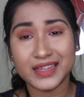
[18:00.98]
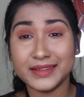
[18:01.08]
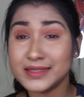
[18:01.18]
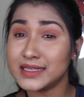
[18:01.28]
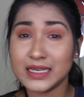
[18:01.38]

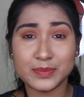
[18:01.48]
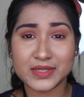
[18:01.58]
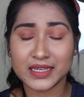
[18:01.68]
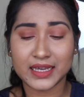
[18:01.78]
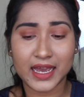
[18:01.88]
this
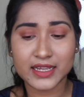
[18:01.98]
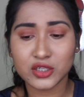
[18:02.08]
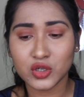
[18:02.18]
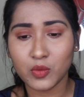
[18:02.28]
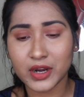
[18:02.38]
lipstick, guys.
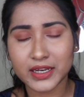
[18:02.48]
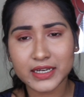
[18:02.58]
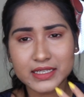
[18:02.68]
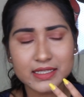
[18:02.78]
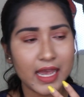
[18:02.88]
You know what,
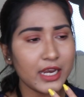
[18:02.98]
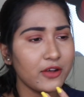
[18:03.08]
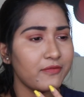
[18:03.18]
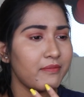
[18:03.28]
it is kind of